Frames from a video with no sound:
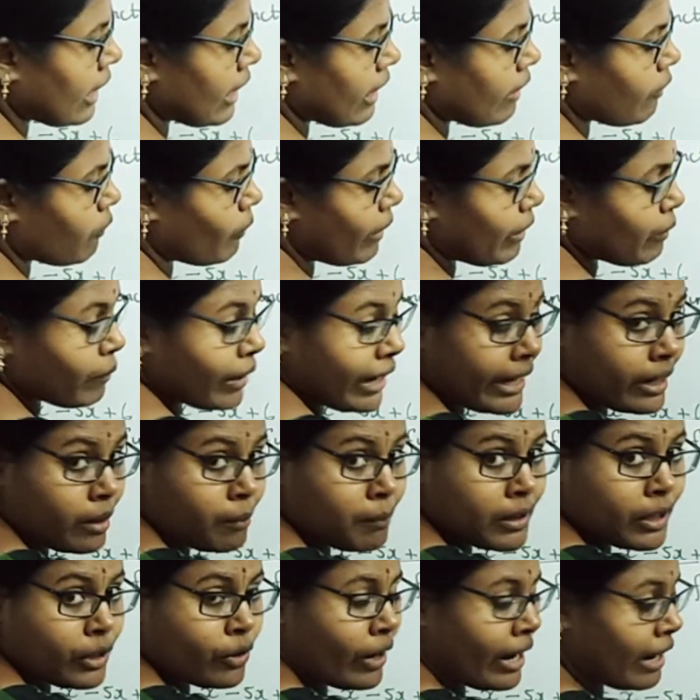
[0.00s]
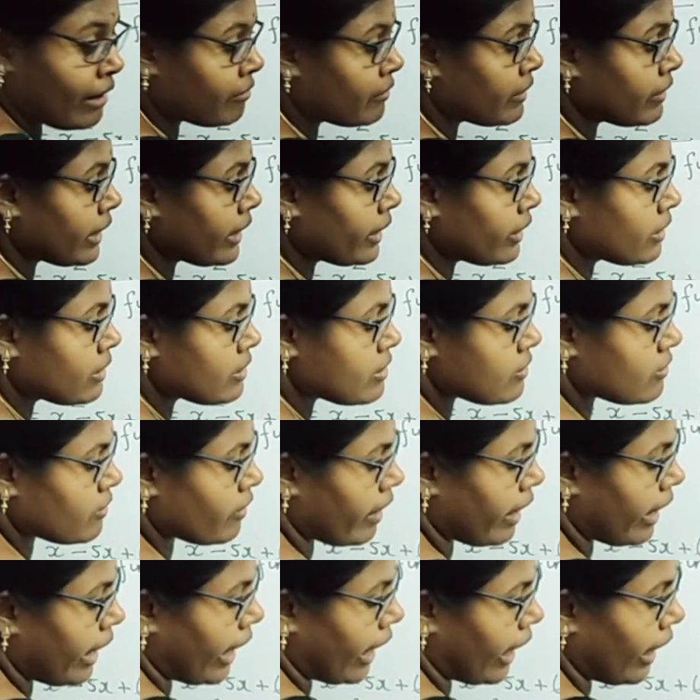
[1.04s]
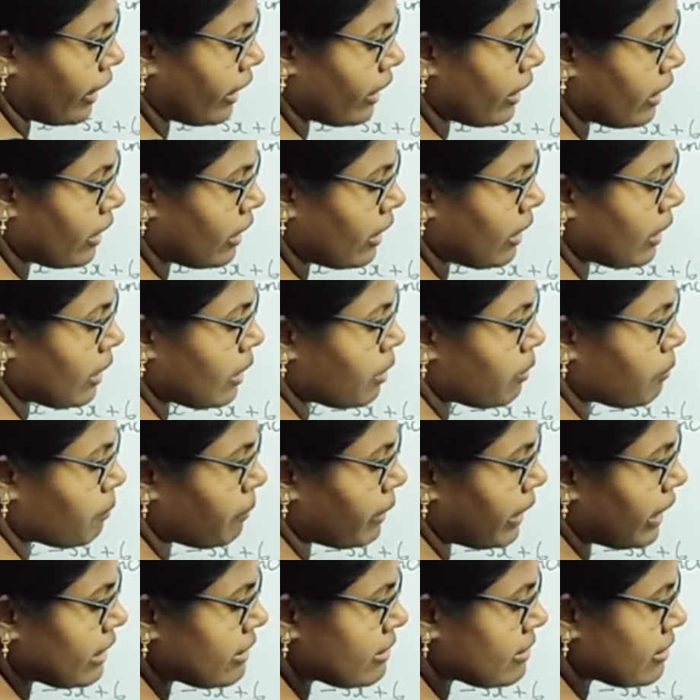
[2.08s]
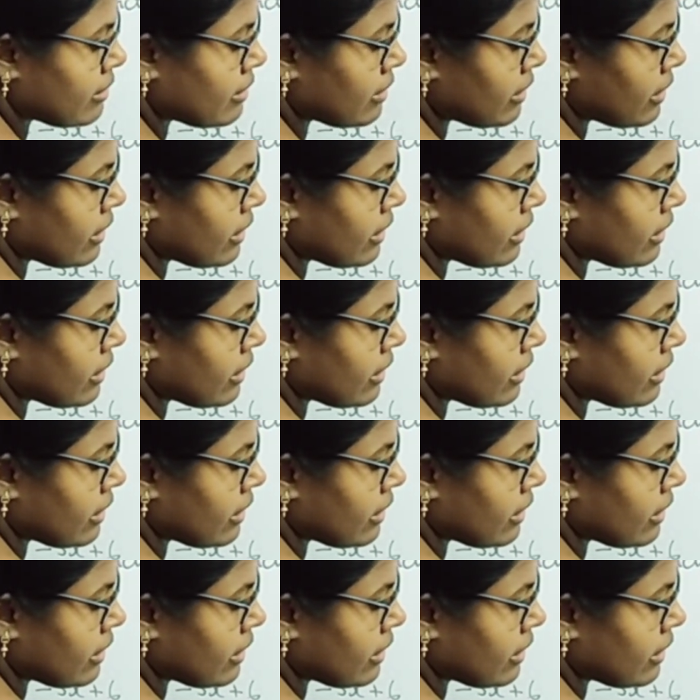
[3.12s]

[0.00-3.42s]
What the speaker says: One variable you have there. So a plus